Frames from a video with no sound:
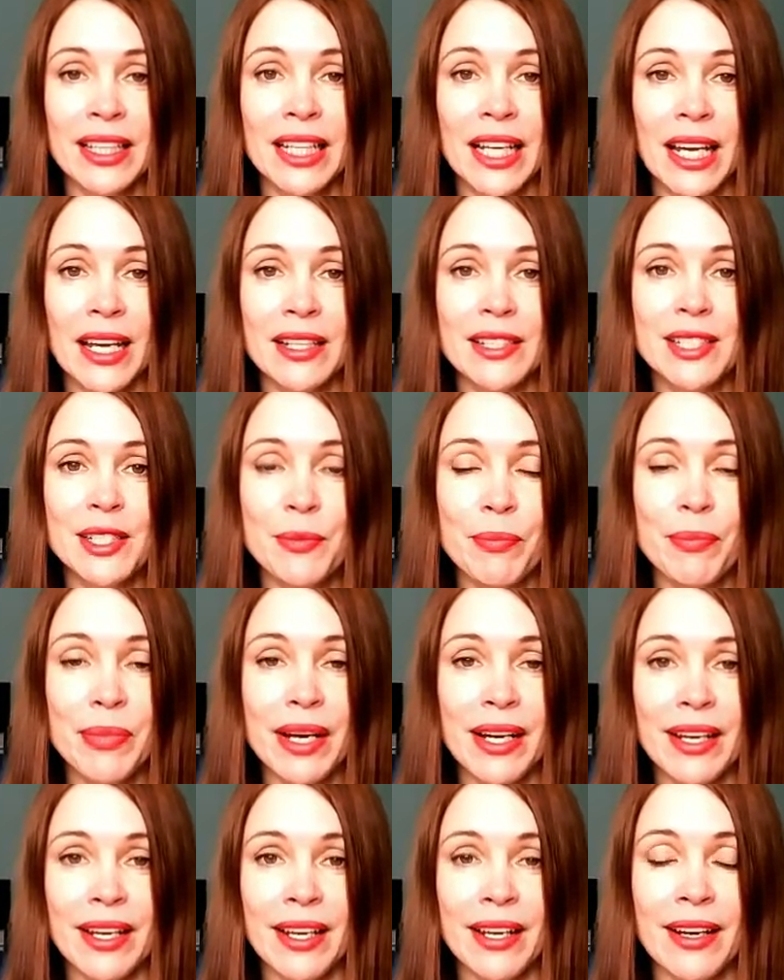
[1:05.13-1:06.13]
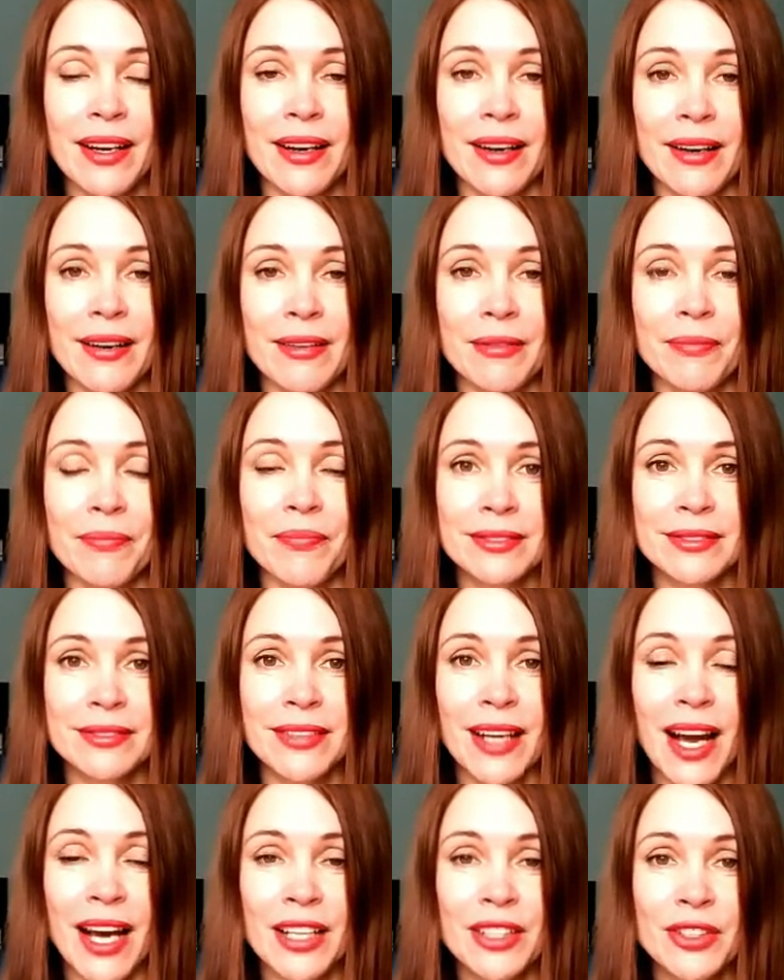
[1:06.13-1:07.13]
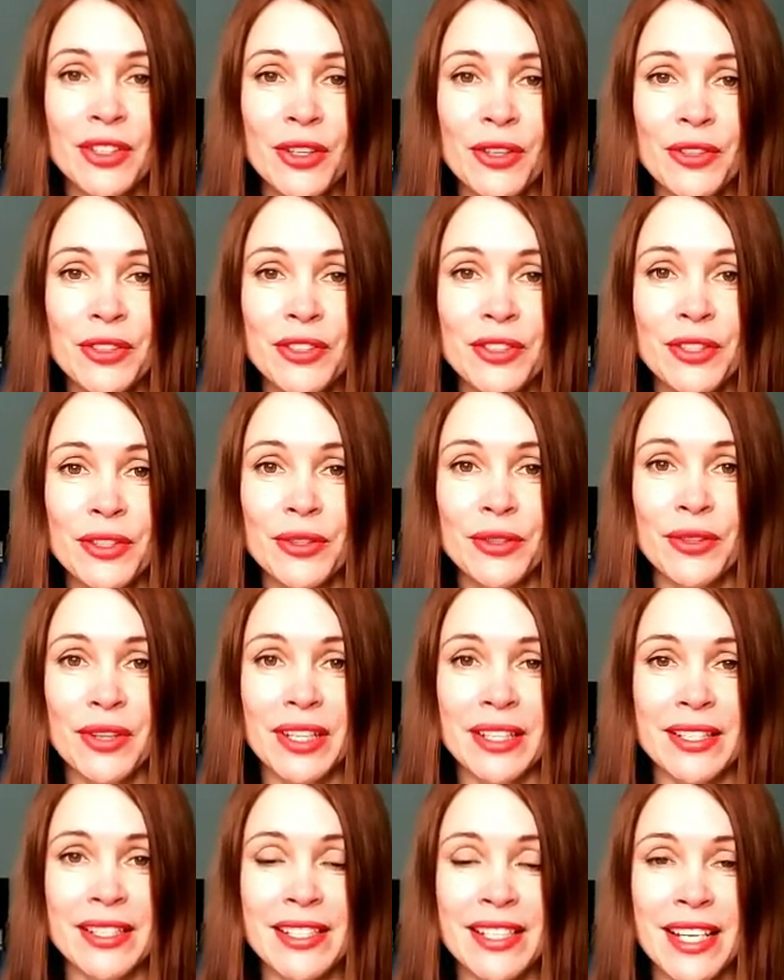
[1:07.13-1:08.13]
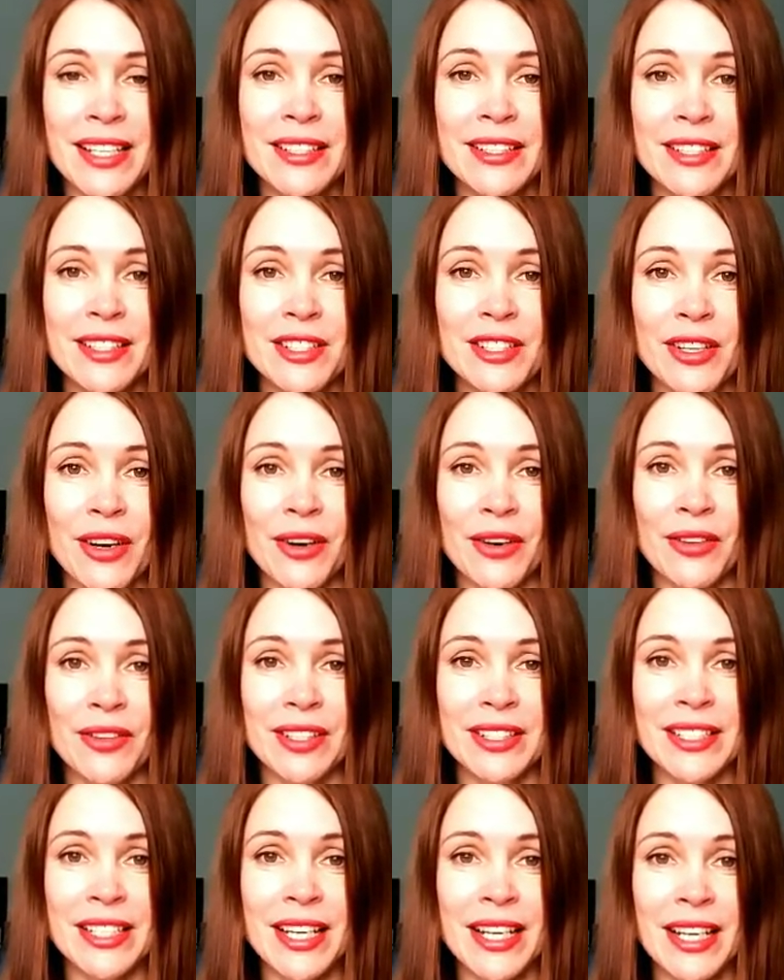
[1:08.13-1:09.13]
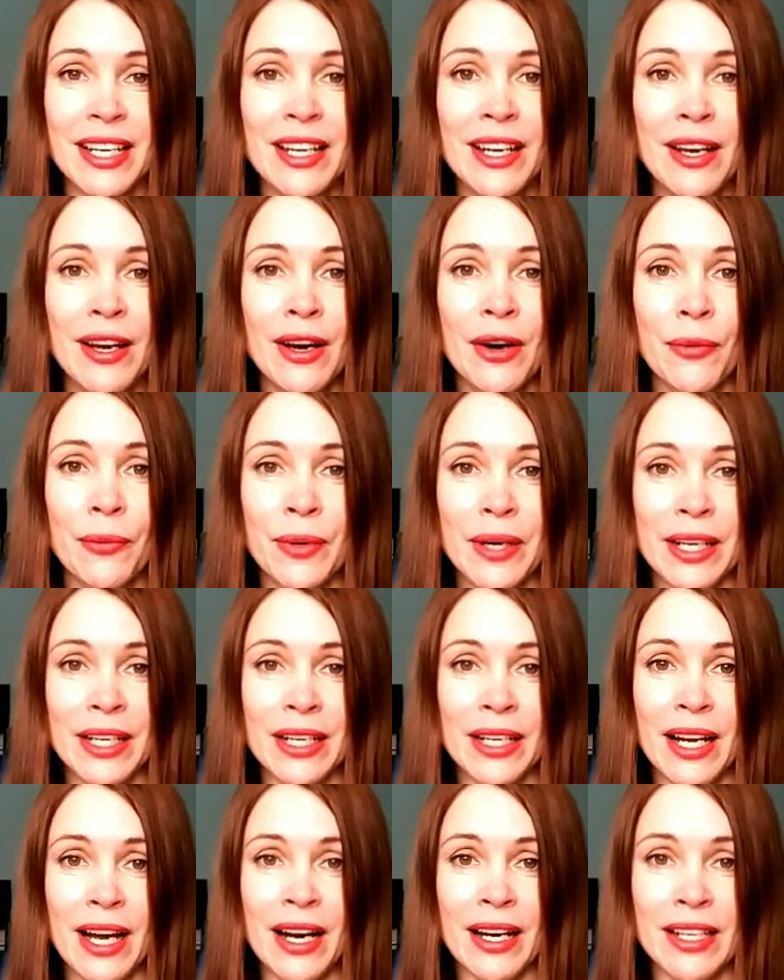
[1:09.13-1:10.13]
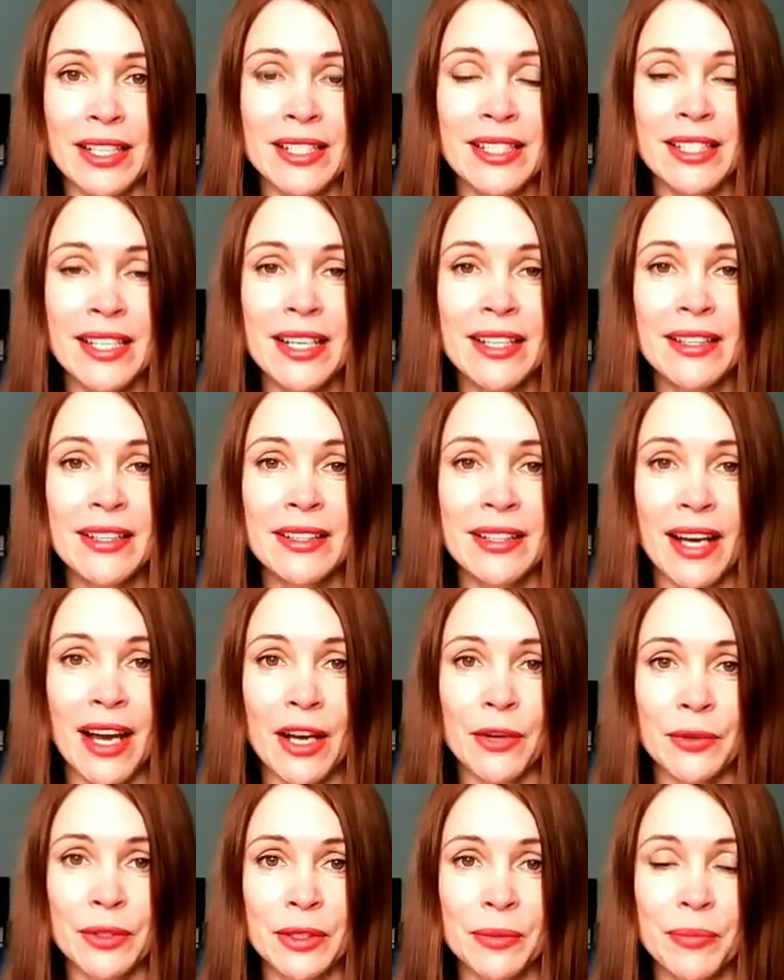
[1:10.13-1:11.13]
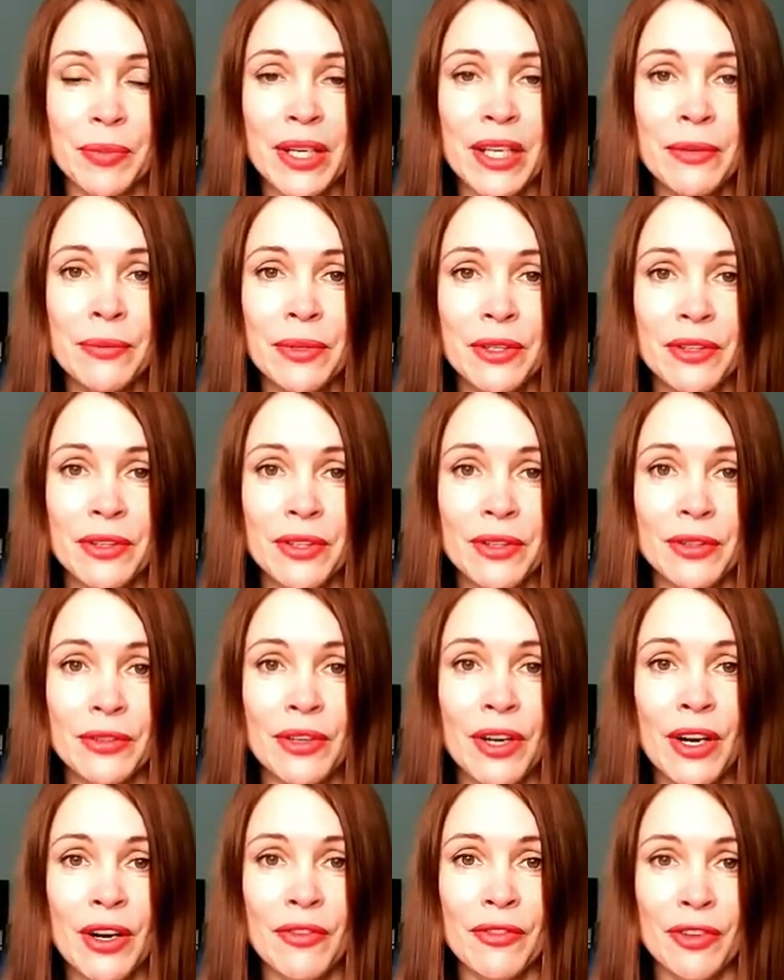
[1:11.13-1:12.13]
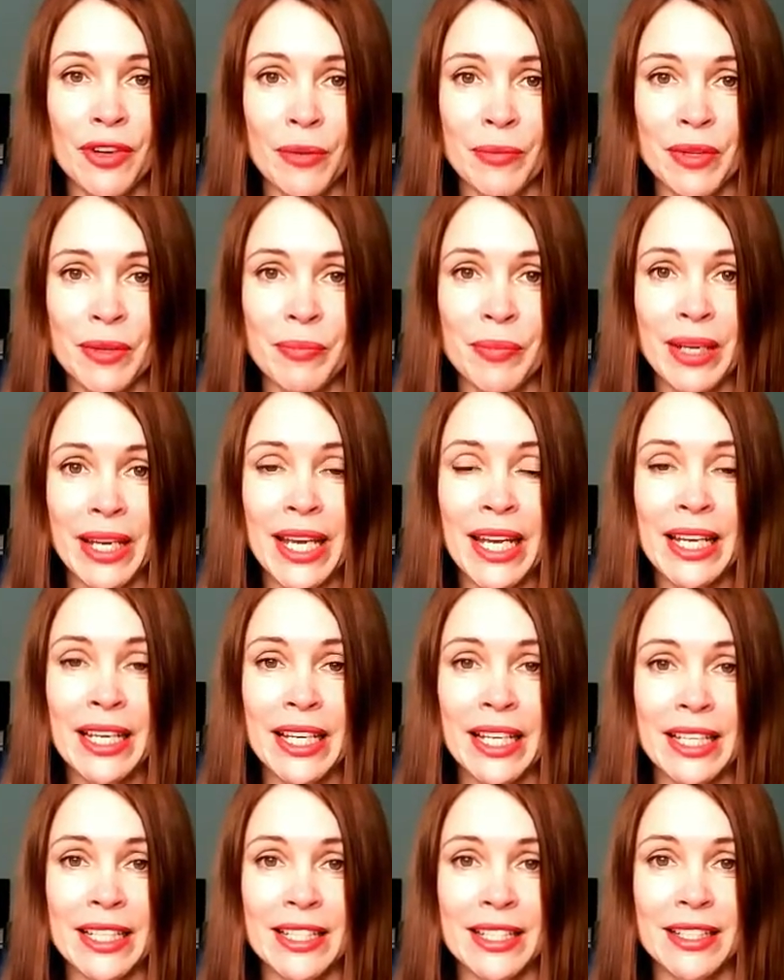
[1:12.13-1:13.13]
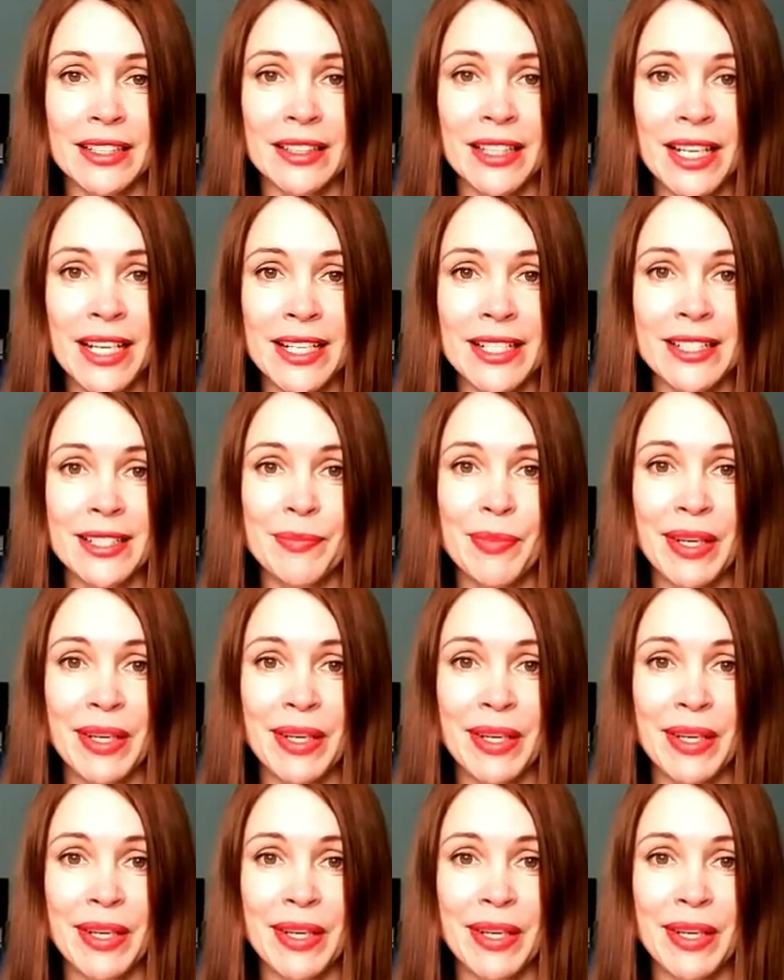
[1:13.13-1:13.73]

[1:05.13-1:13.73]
līdz beigām. I taught you this sentence on the day when I said that I will be with you from the beginning till end,